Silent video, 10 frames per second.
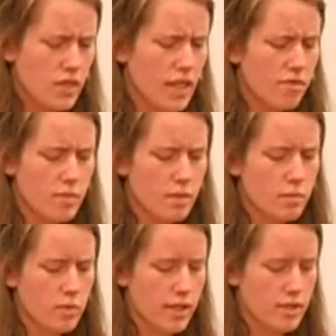If
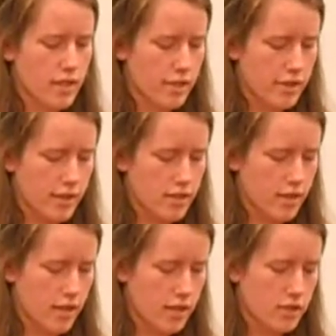minimum wage is increased,
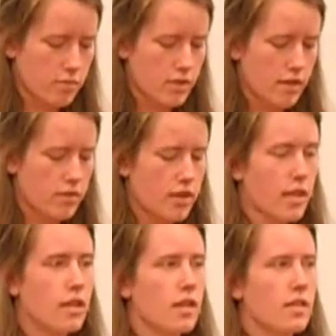our country will definitely